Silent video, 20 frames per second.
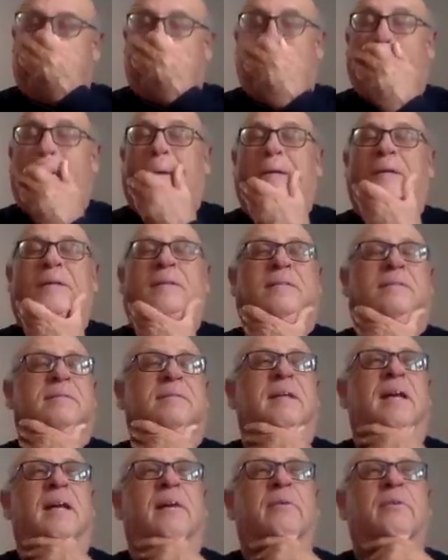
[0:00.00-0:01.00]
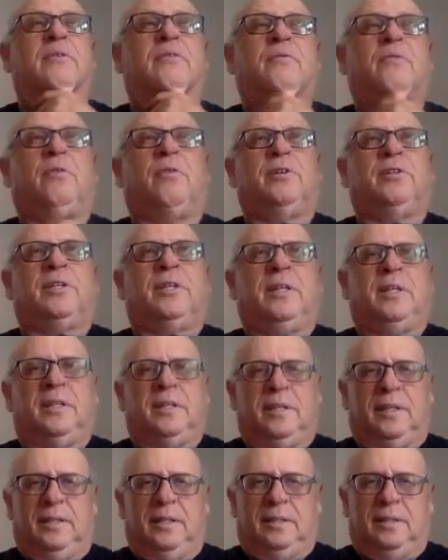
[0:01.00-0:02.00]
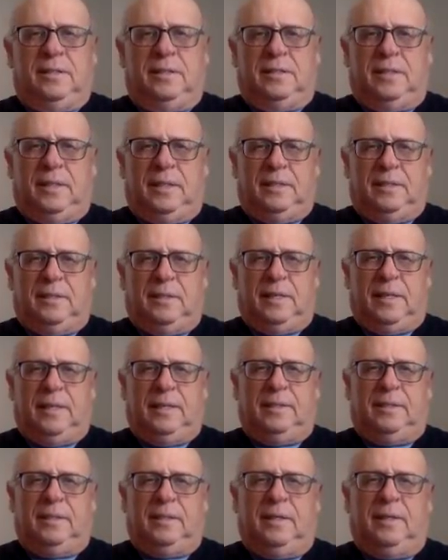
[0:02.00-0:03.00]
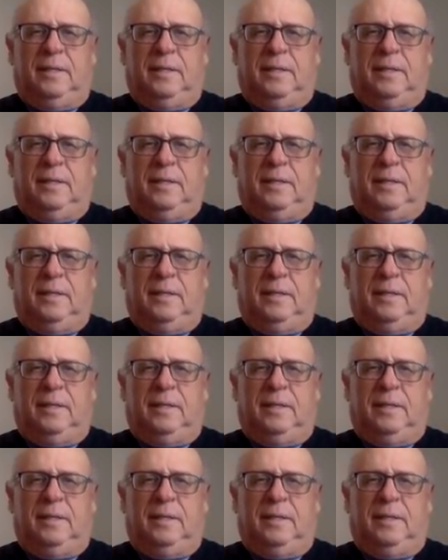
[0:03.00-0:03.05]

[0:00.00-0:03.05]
I was fortunate in the sense that